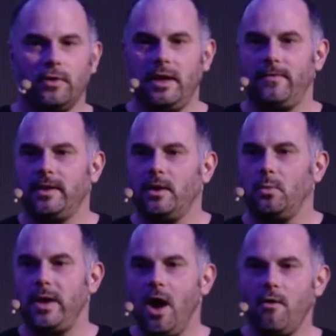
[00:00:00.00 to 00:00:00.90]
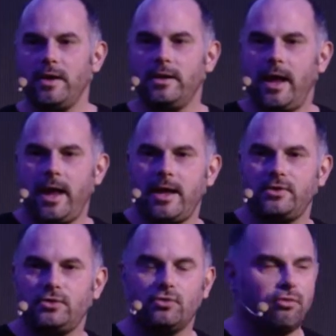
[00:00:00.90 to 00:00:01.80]
for a living that we are in a
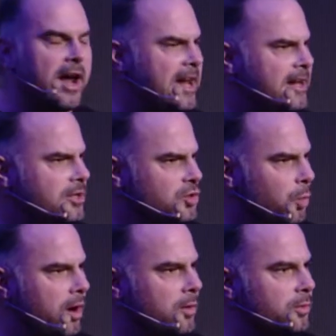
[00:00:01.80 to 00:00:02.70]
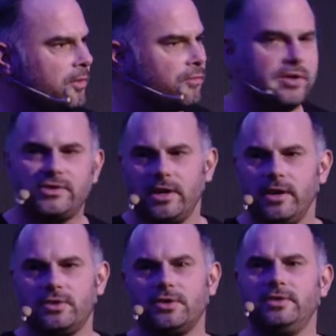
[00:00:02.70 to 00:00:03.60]
strange world of
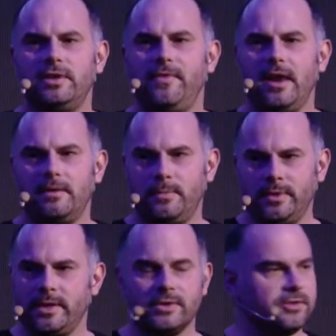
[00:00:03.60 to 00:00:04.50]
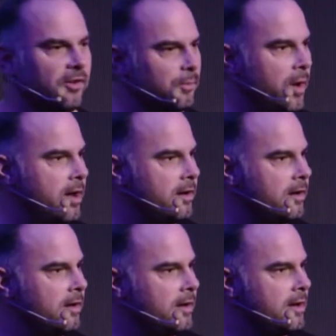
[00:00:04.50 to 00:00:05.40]
research and development in software.
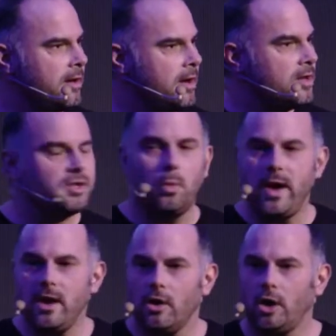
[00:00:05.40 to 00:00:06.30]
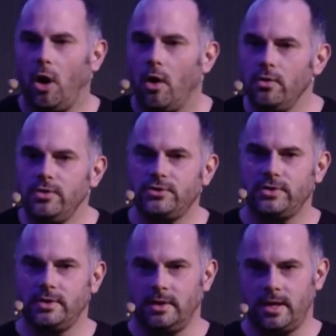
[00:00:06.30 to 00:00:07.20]
So we are
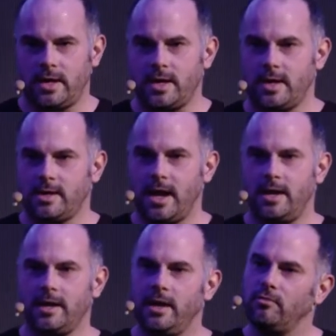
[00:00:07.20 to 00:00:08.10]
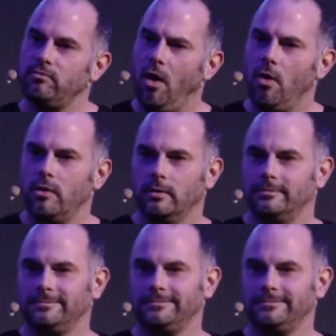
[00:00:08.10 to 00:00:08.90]
constantly getting it wrong.